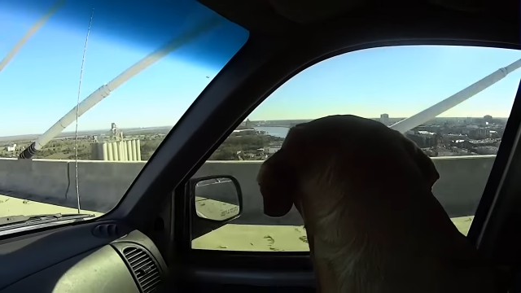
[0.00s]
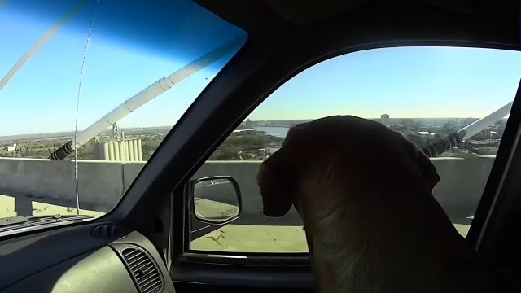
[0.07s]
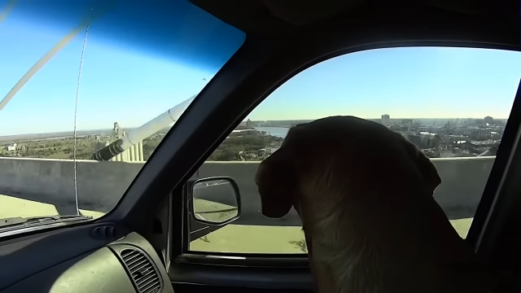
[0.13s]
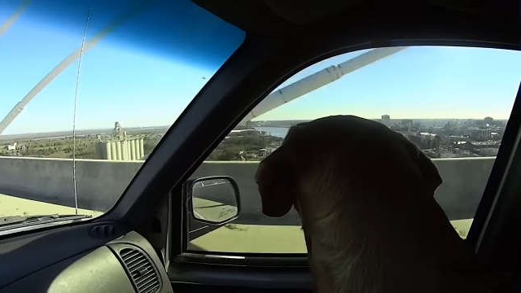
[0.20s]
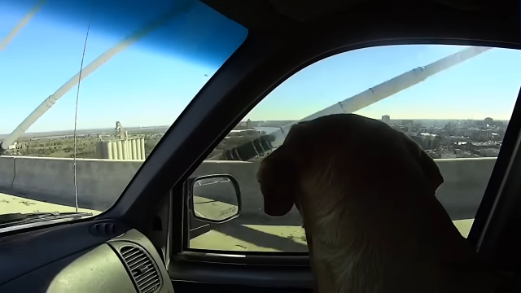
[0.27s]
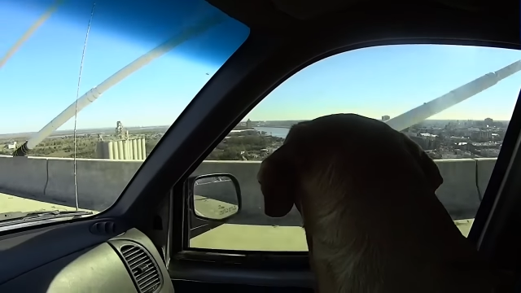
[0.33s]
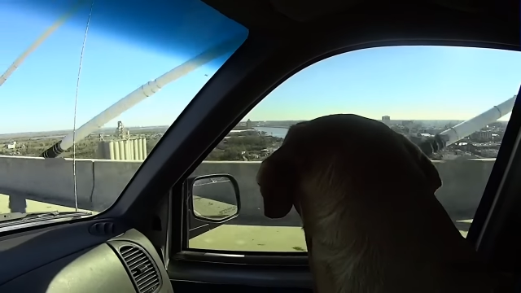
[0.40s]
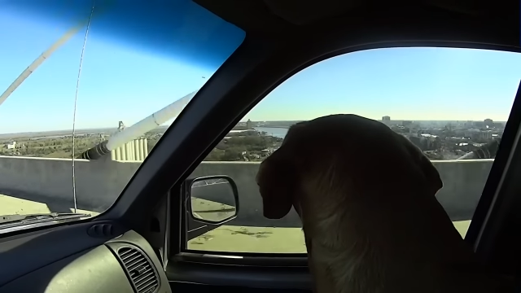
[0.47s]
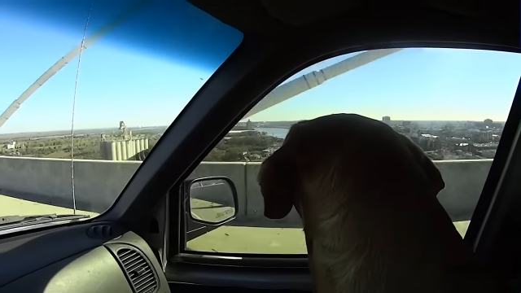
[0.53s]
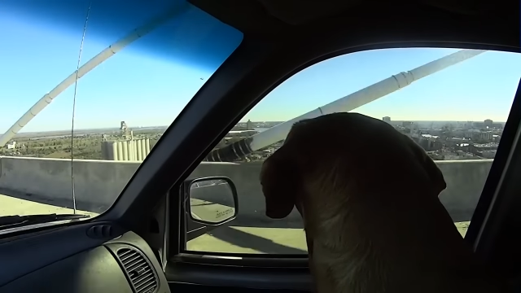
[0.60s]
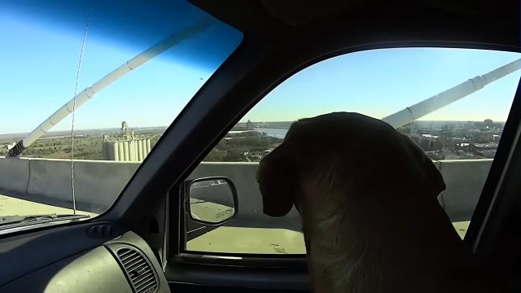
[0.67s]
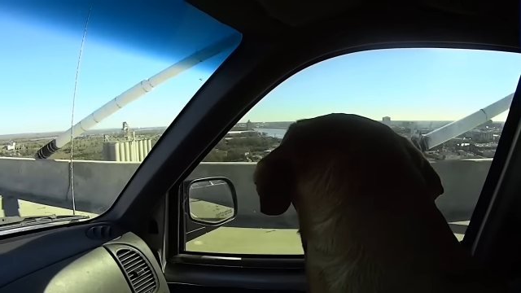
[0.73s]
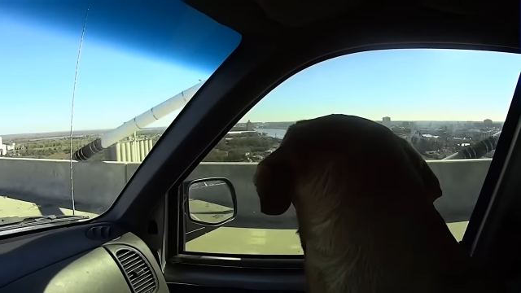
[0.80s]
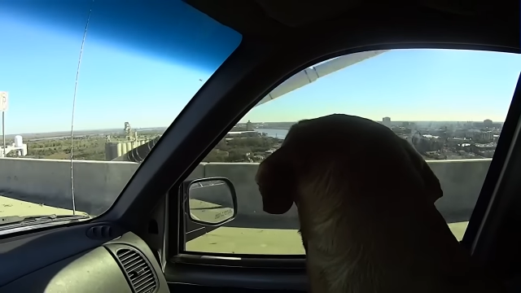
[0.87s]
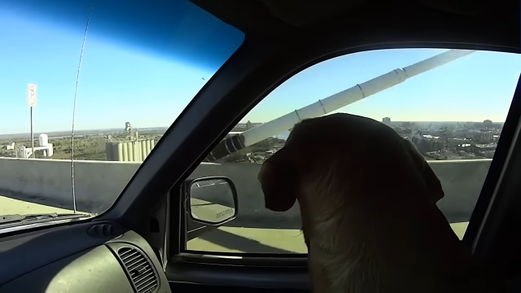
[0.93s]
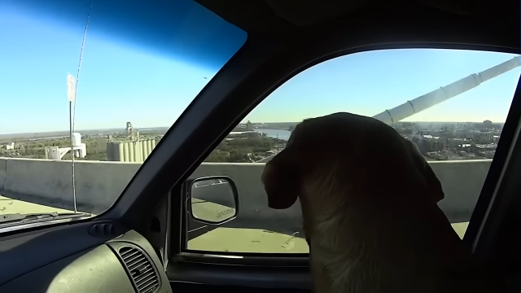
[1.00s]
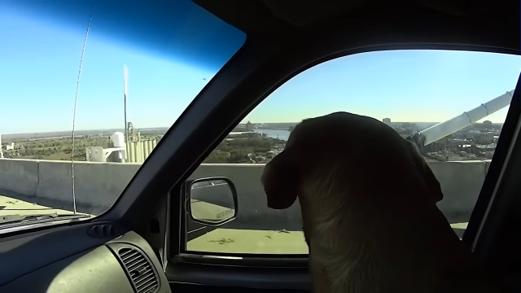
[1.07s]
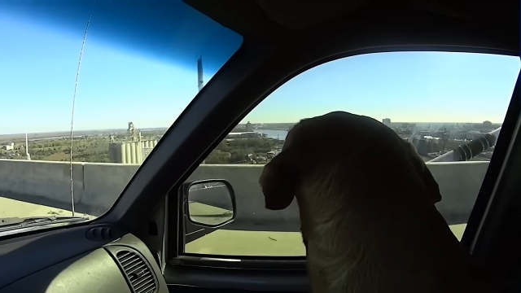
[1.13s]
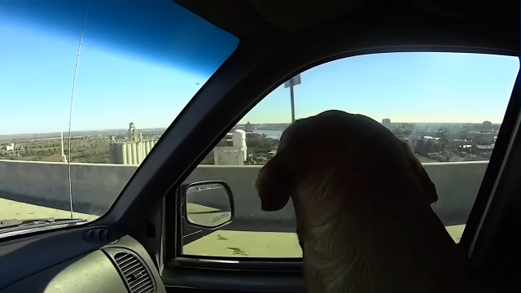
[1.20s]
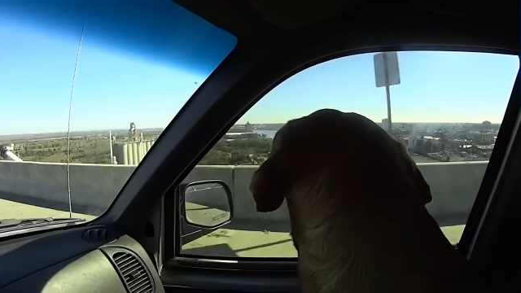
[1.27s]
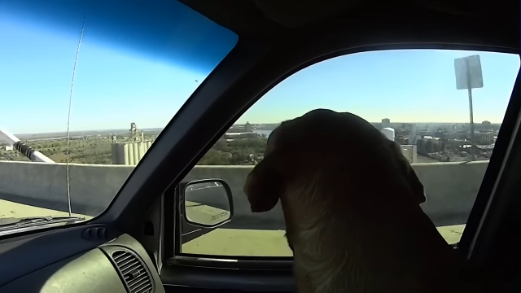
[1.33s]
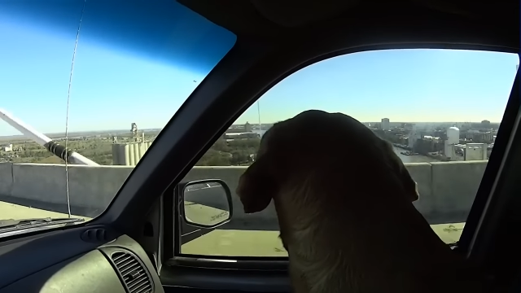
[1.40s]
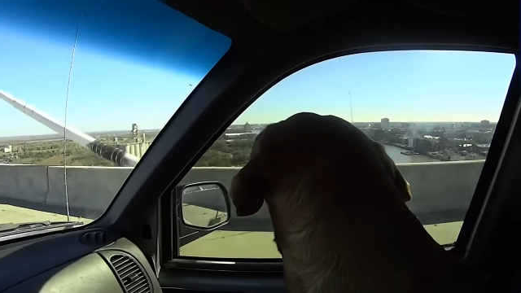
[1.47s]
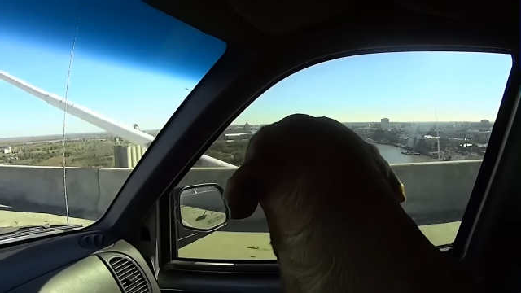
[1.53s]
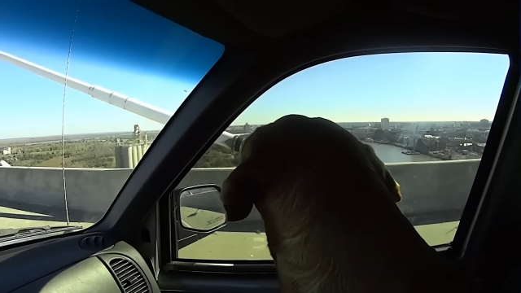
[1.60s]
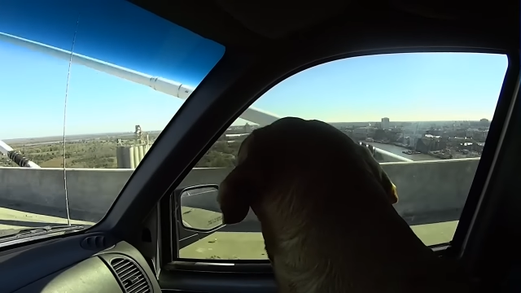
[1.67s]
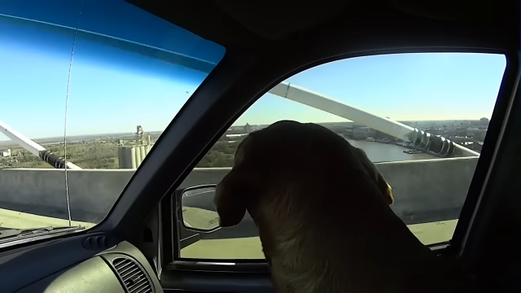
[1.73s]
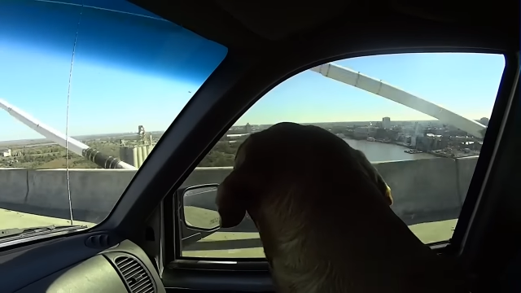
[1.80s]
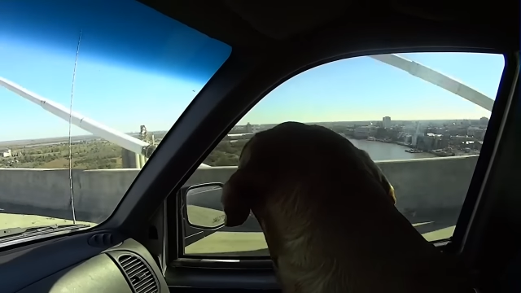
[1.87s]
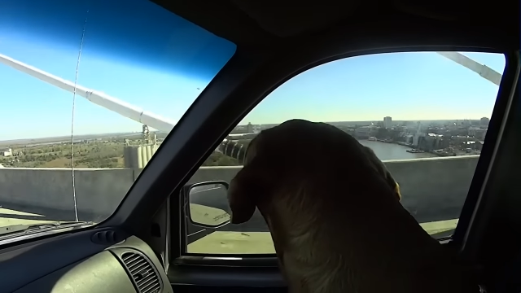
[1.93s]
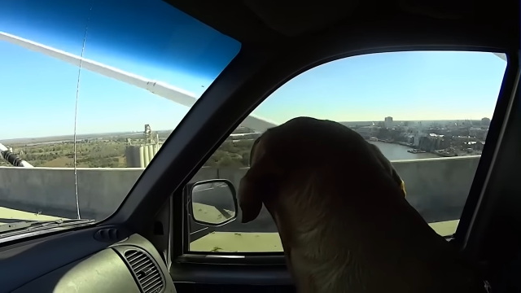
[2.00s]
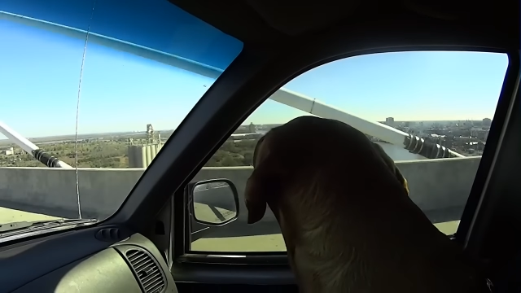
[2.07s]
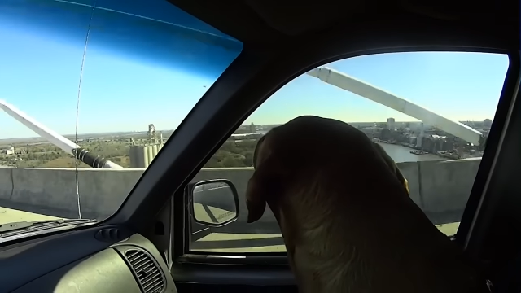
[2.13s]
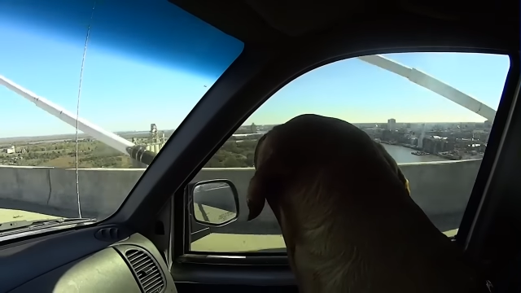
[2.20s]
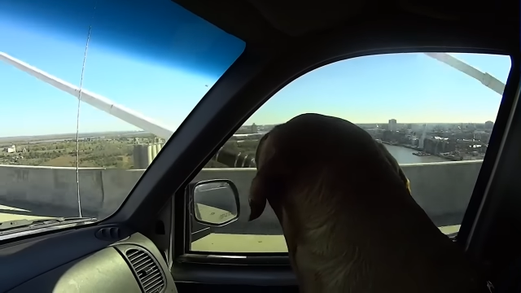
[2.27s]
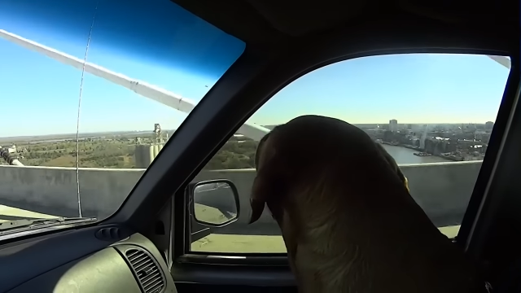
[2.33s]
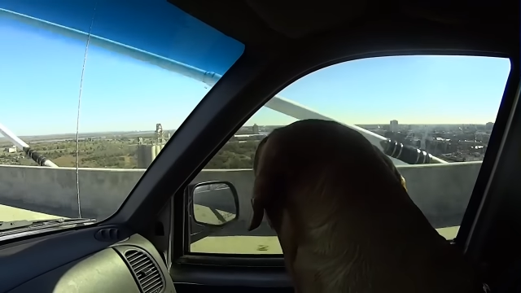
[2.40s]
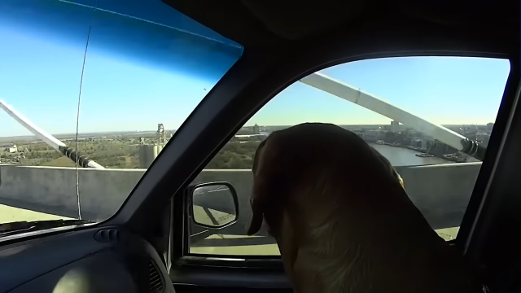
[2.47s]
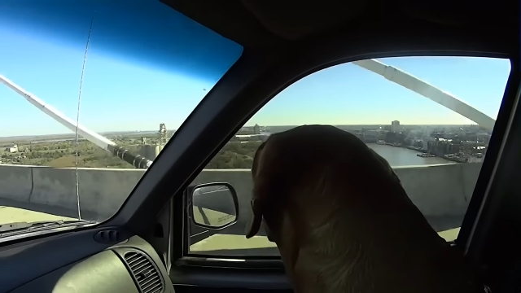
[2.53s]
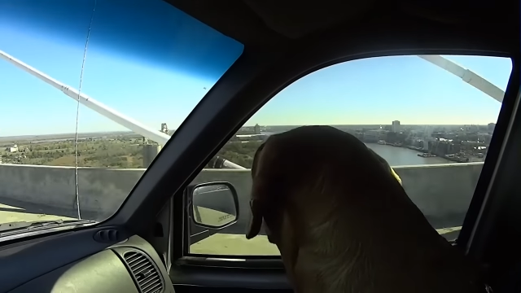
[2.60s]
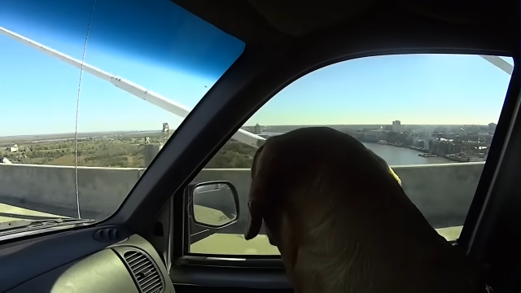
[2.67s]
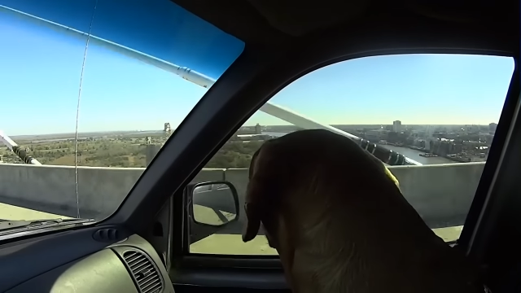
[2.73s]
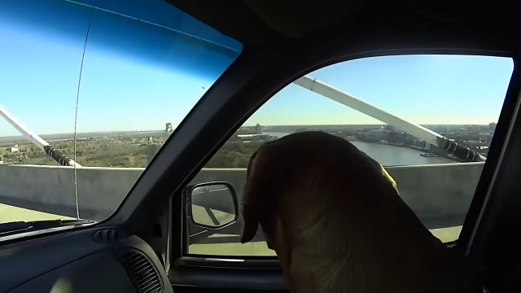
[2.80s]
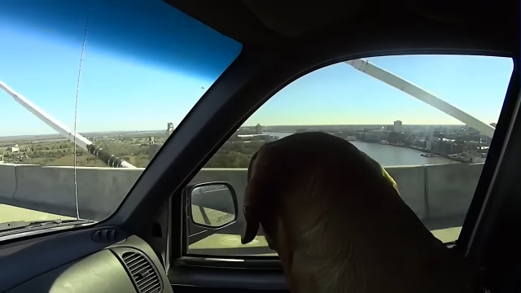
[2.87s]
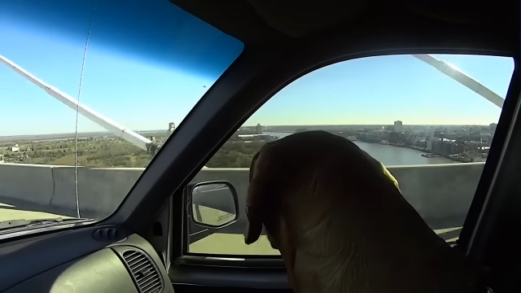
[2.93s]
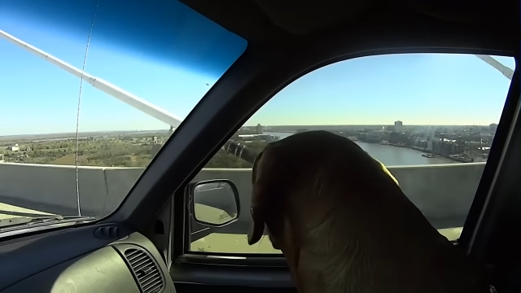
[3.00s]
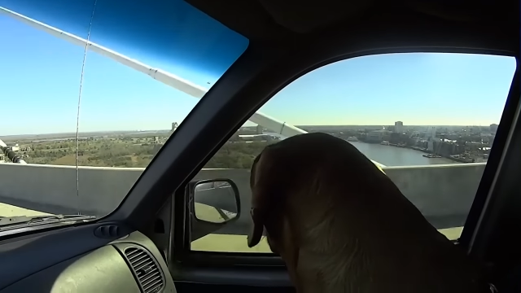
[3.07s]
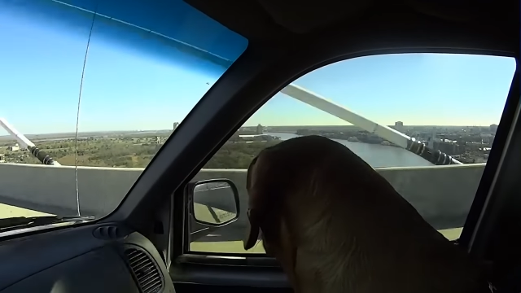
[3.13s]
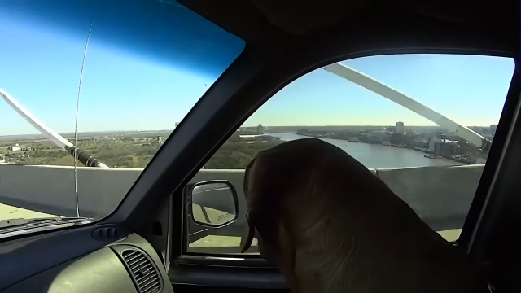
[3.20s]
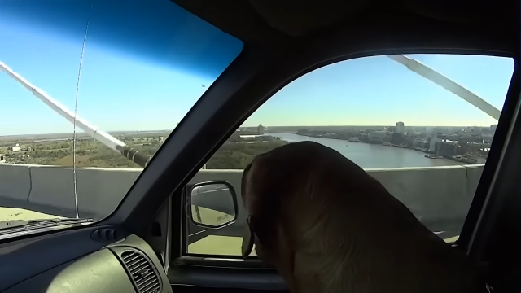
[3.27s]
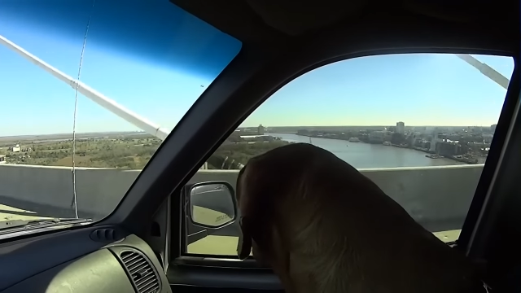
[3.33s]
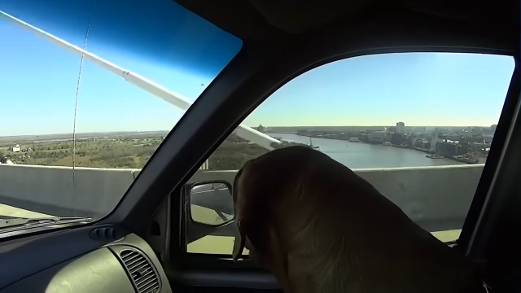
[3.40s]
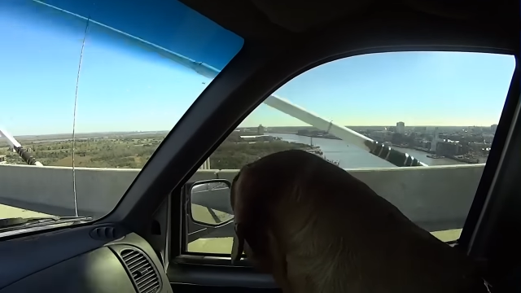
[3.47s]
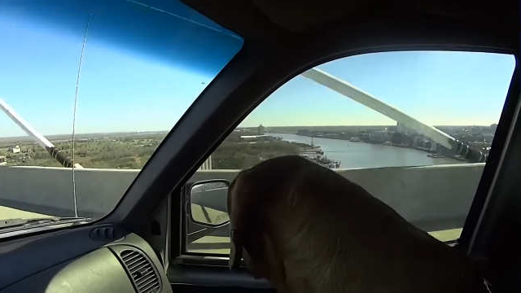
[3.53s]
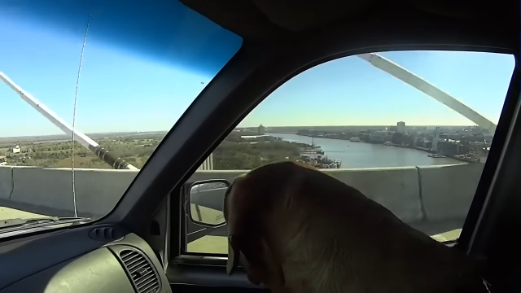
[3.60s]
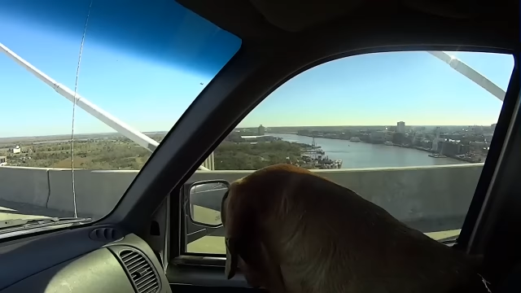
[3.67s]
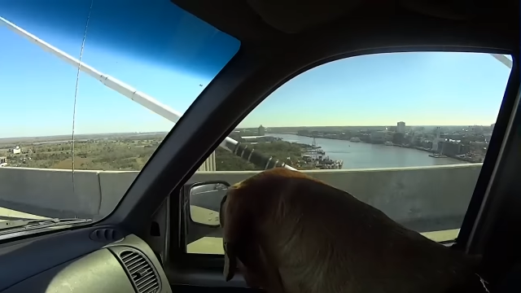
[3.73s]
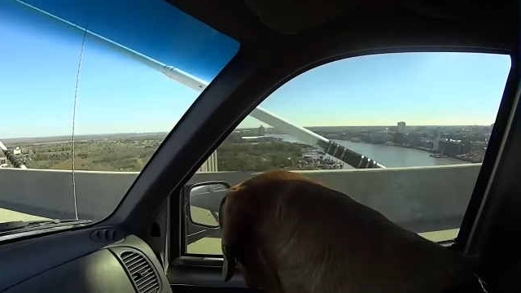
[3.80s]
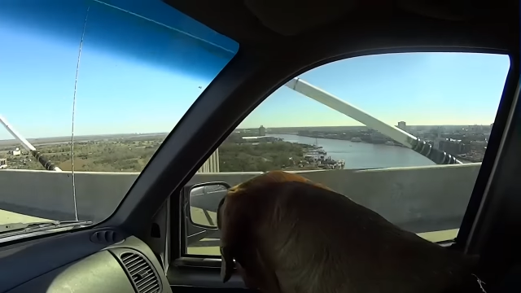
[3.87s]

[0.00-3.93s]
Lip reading: Nobody's mouth can be seen.